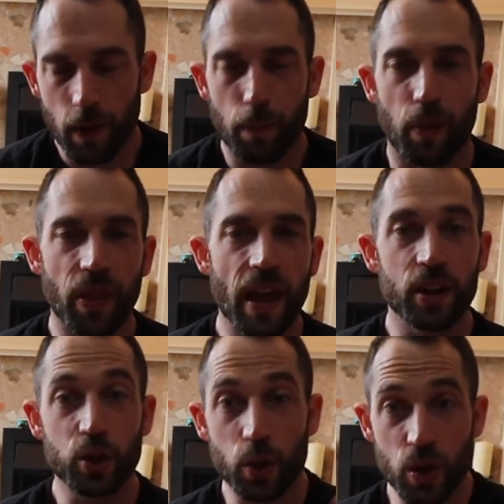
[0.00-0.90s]
but then
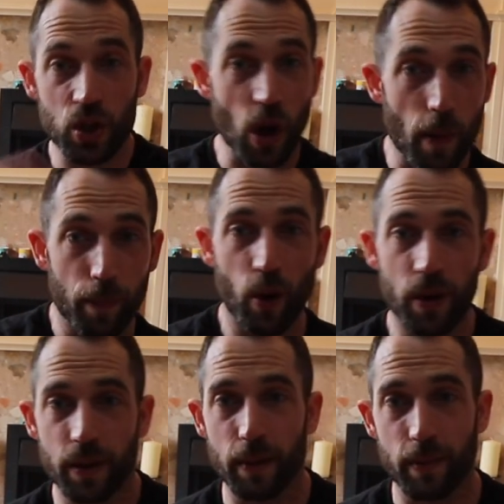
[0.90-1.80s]
as soon as you start
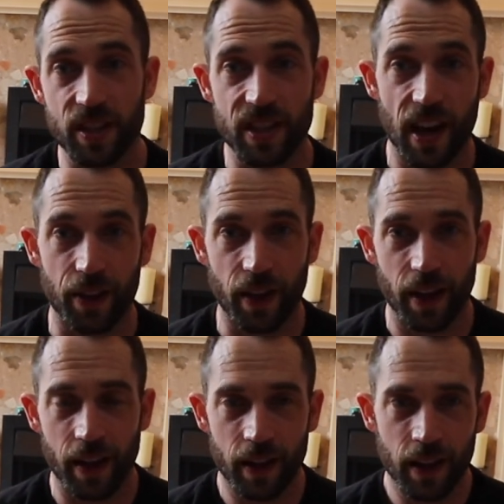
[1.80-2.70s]
putting the bits together,
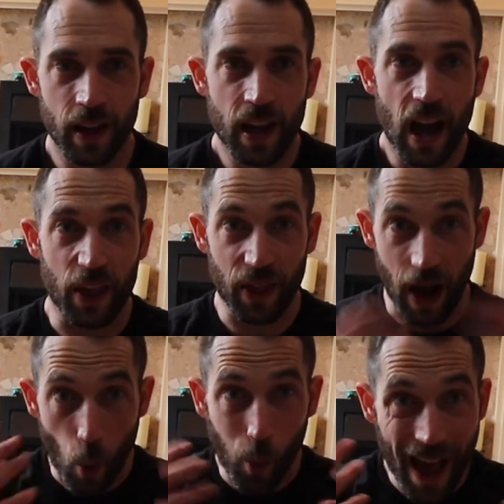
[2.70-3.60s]
and that
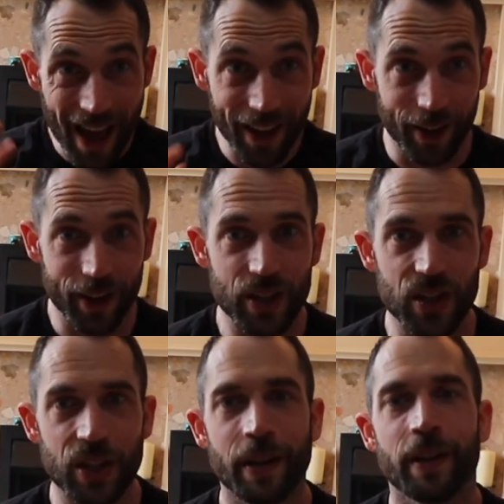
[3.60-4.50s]

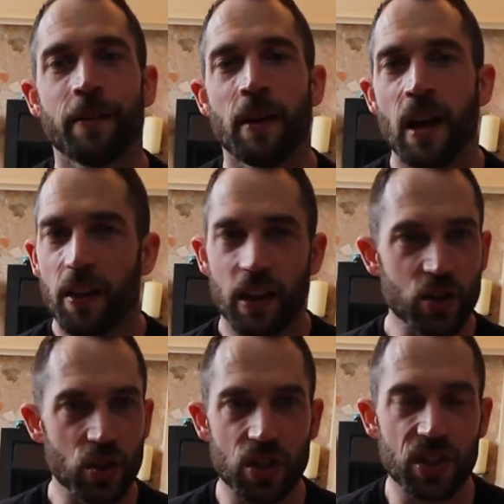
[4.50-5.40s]
awareness, that's
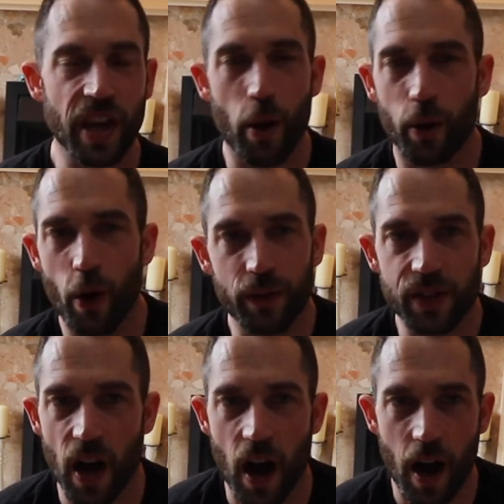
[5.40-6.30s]
just a skill. And over
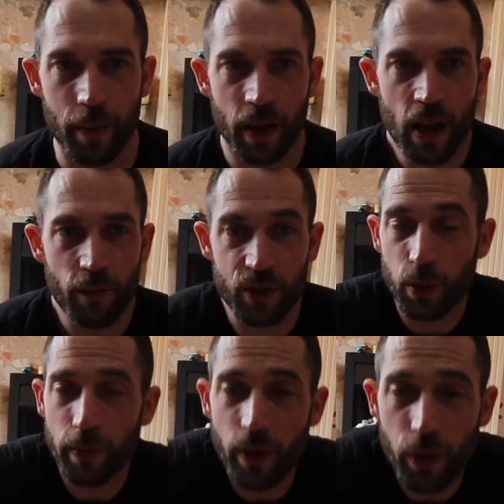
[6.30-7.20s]
time, for
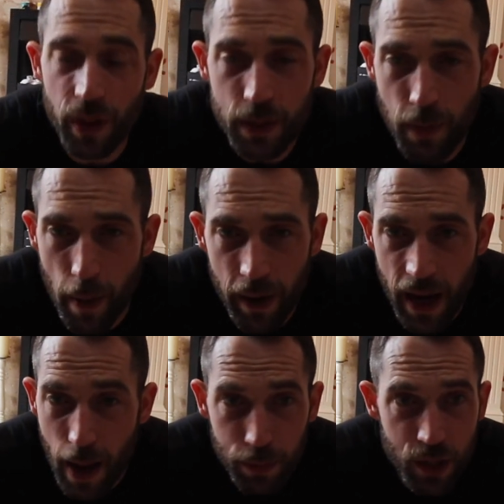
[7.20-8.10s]
some of you, these might be
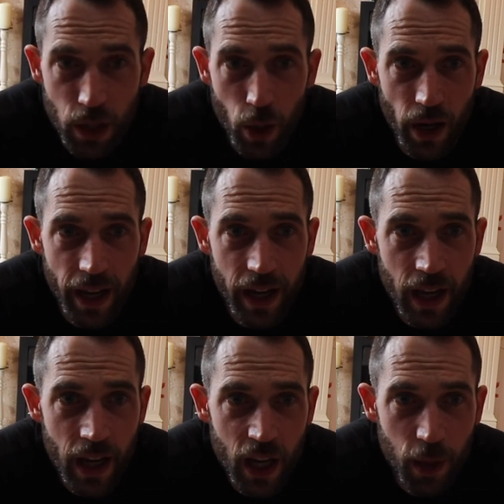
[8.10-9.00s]
absolutely
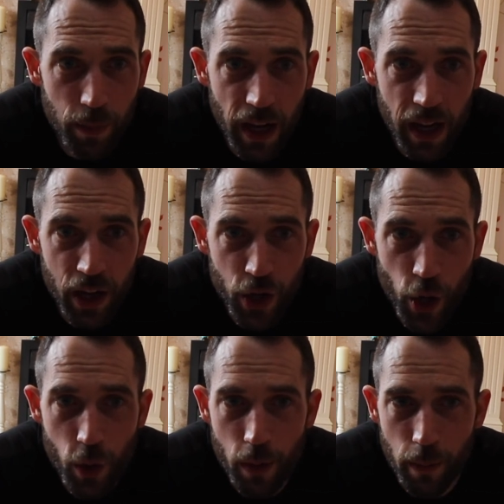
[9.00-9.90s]
completely
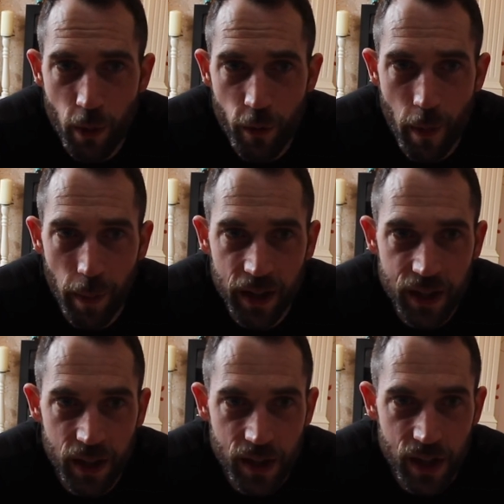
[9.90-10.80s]
new movement
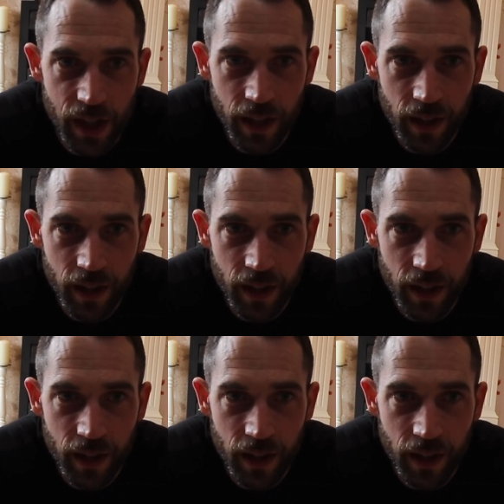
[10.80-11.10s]
patterns.